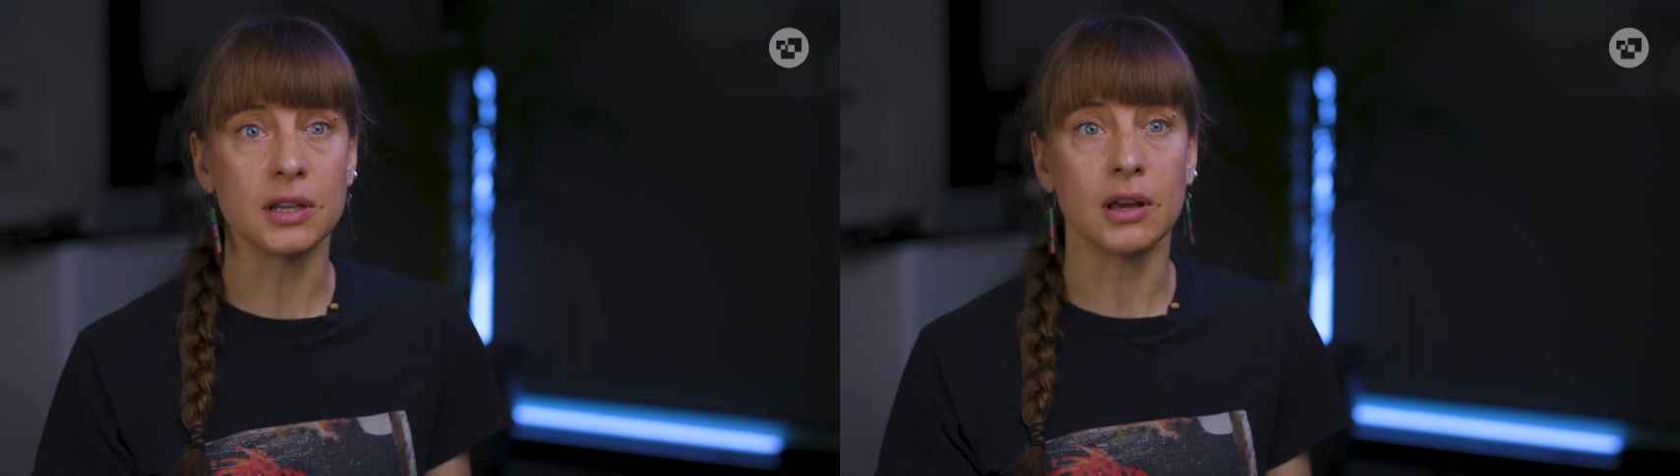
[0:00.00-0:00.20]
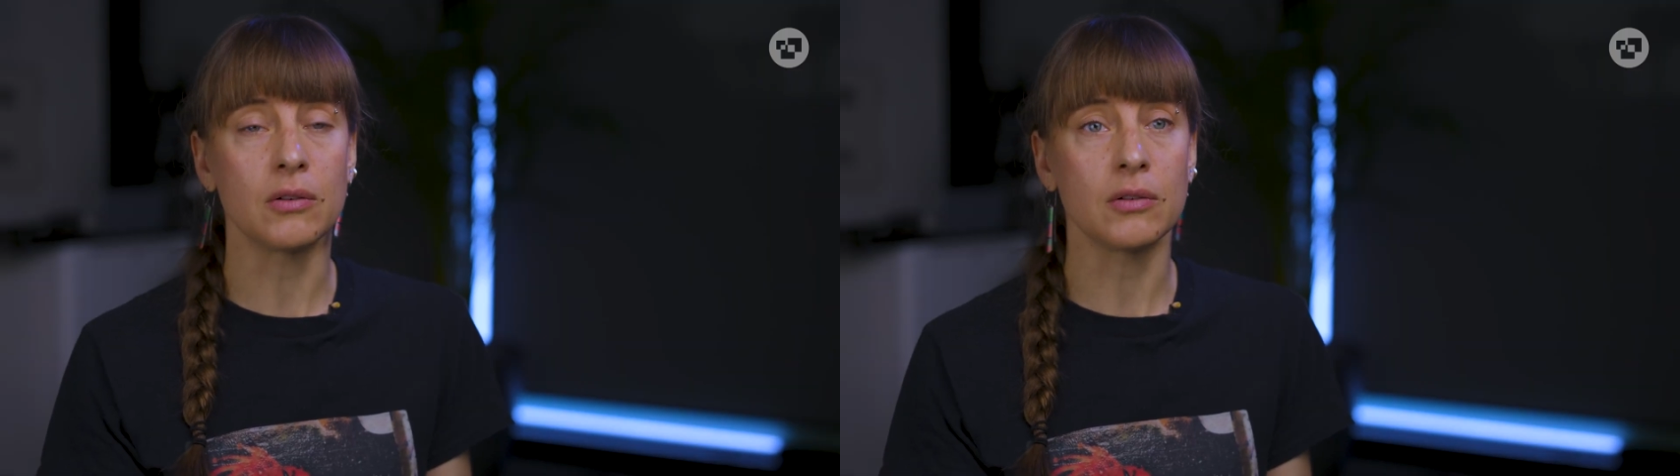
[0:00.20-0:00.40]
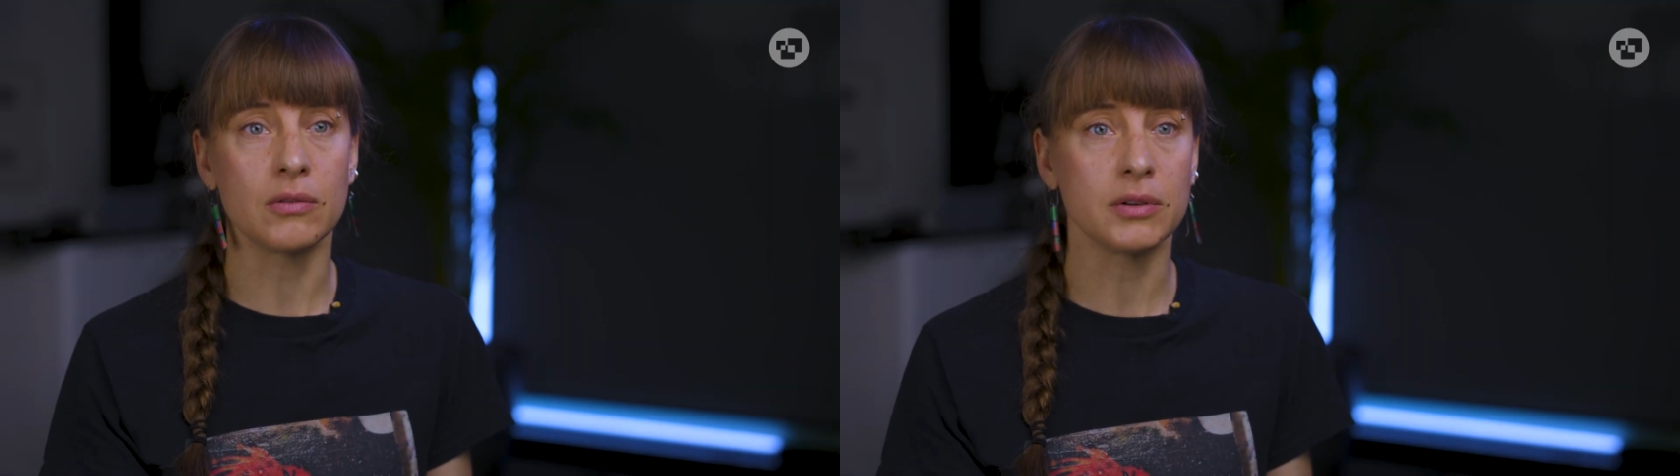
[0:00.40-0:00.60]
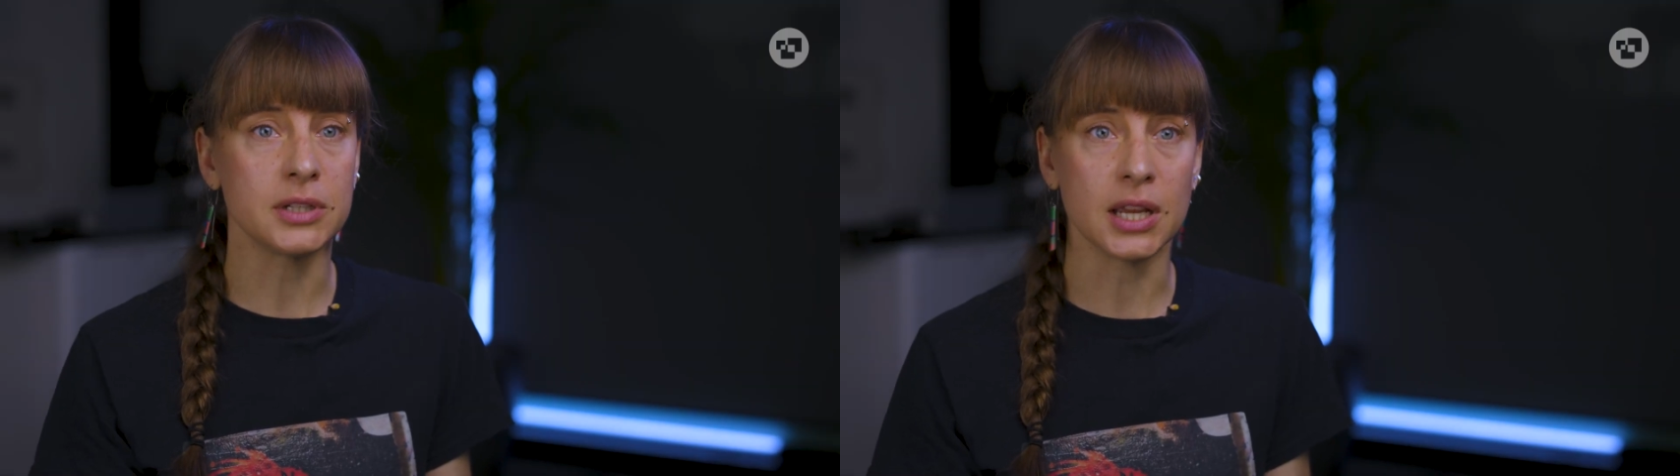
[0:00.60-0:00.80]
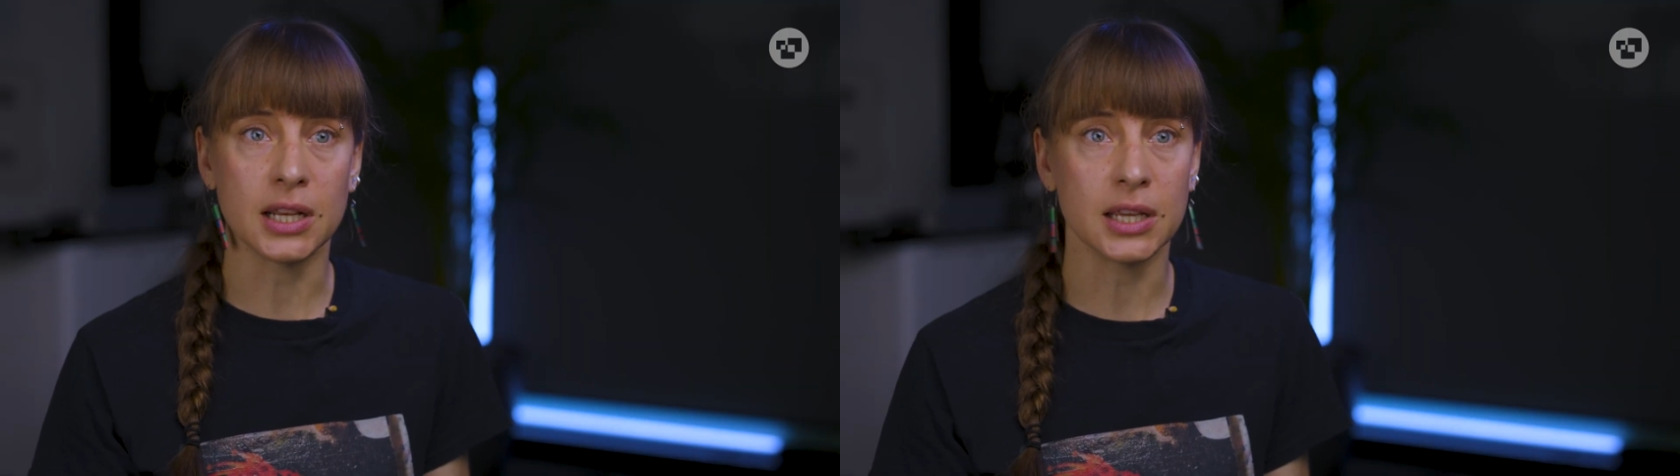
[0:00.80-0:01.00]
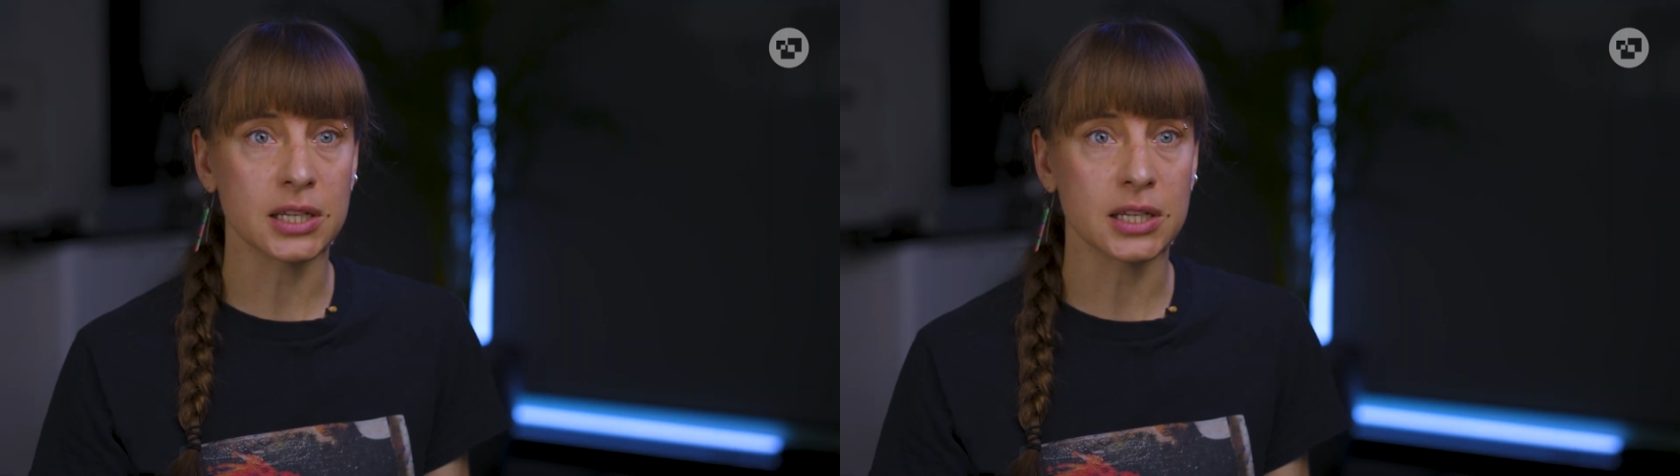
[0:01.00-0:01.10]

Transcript: in our daily